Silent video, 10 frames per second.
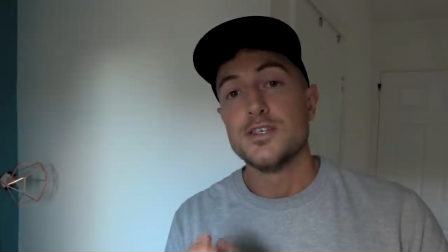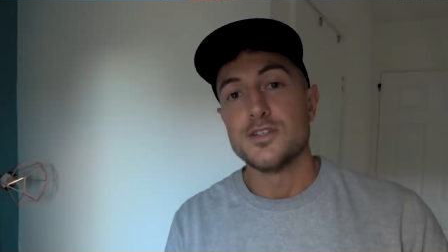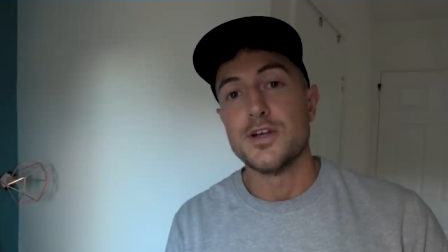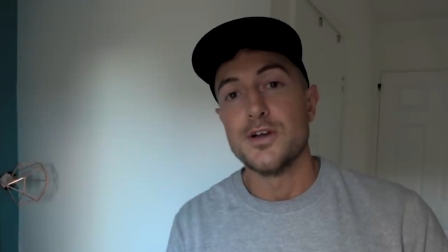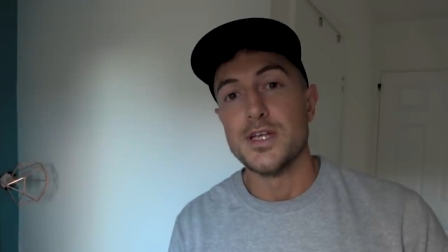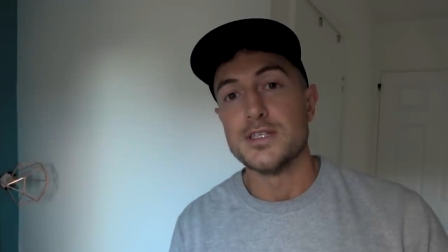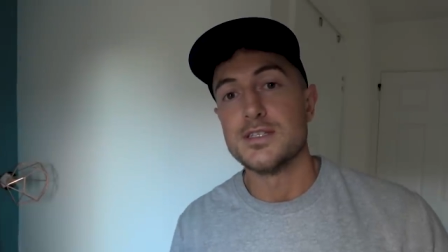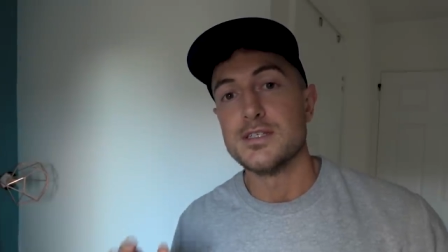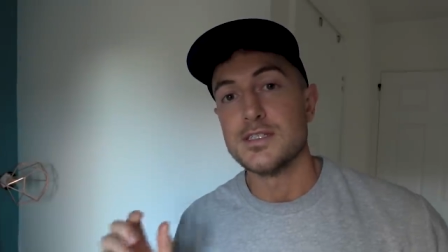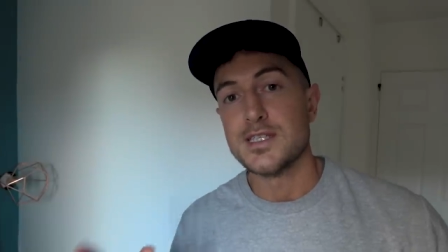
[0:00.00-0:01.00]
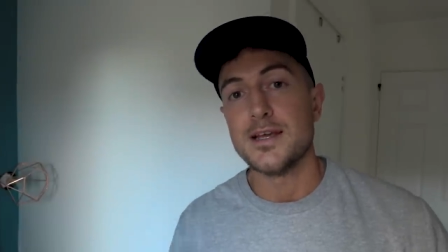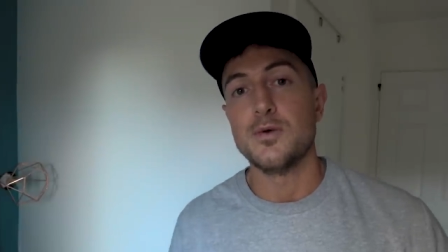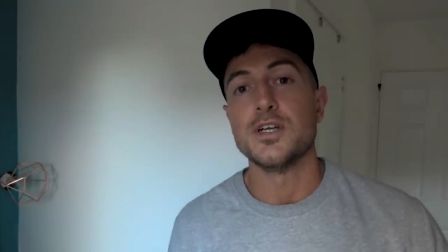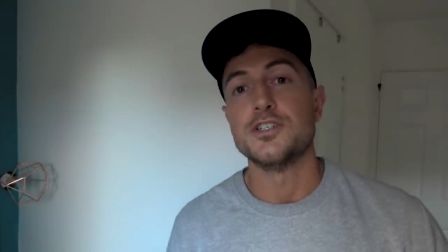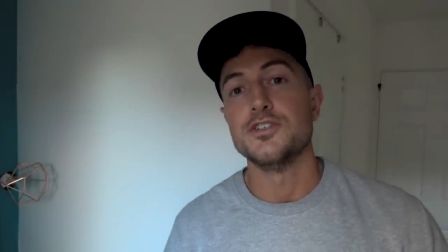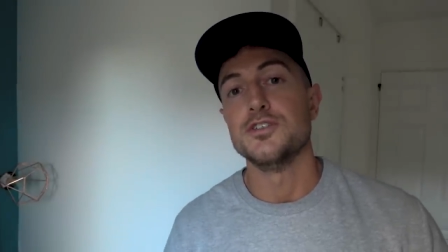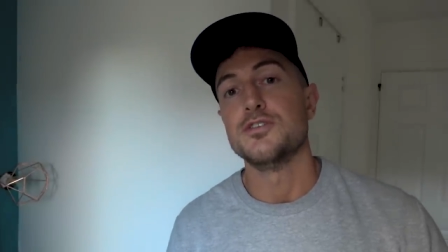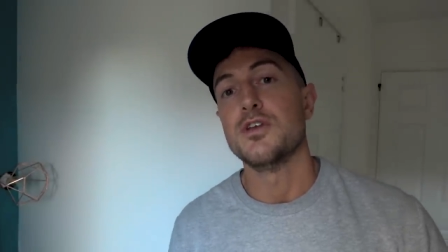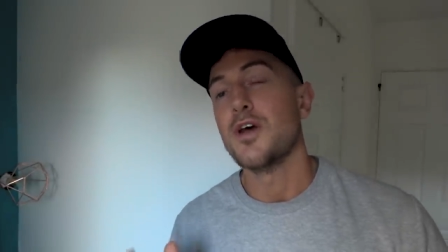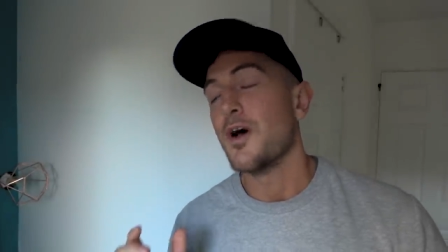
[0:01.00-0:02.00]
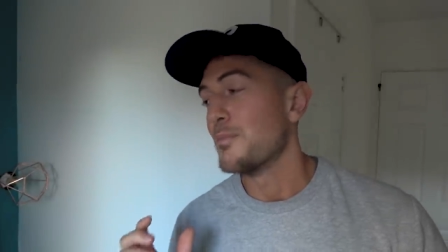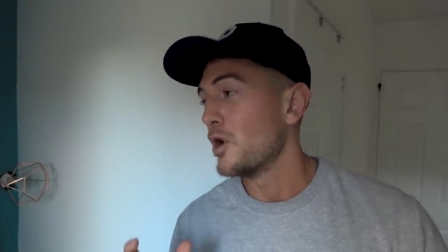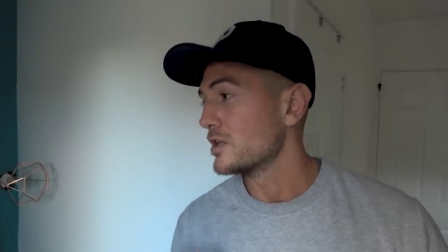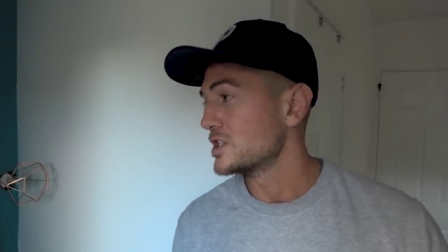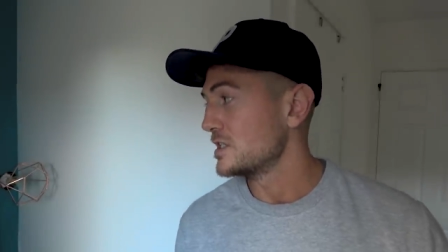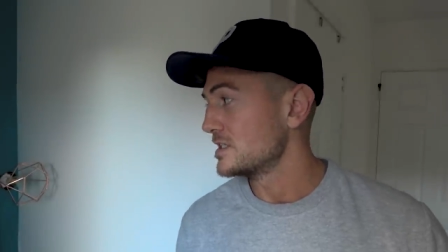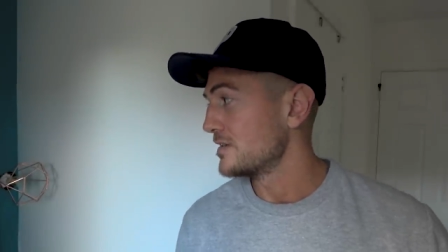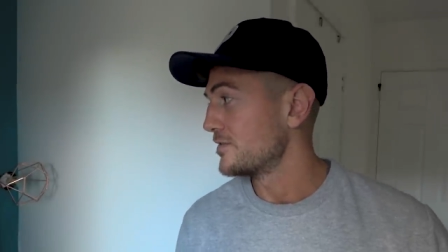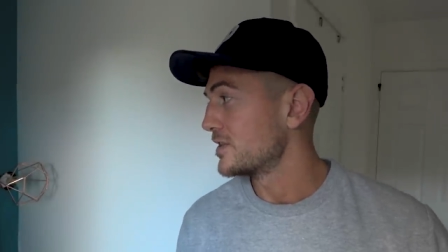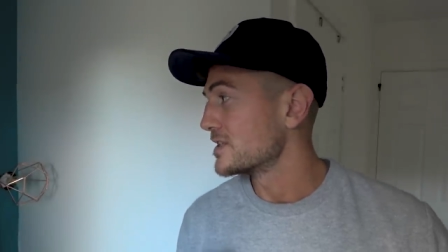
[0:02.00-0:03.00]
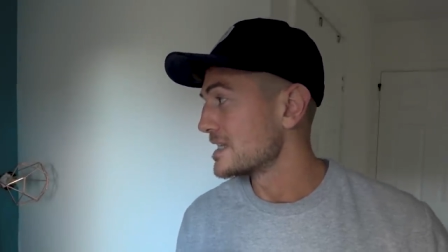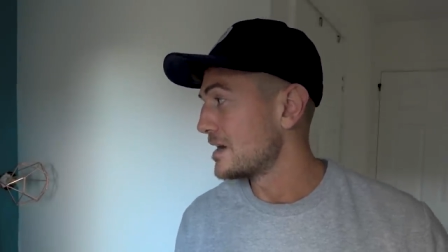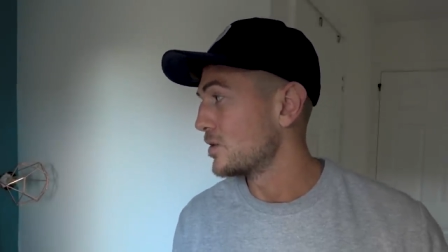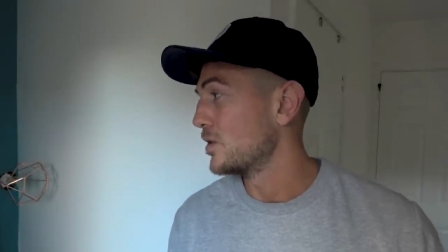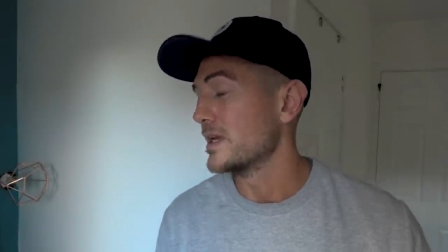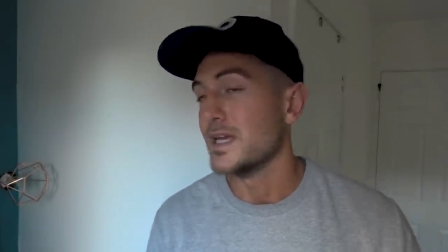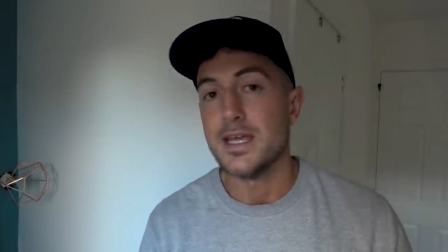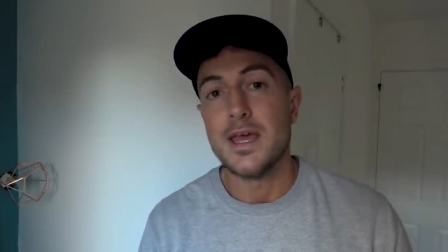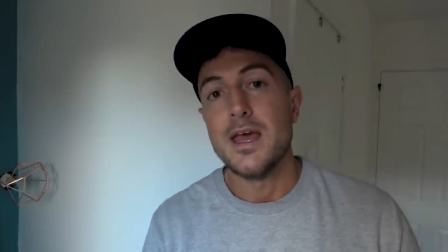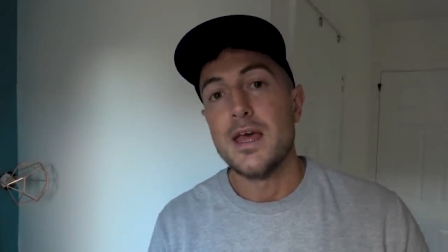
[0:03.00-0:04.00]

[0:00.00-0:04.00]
So here it is. This is 10 questions. Apologies if the sound quality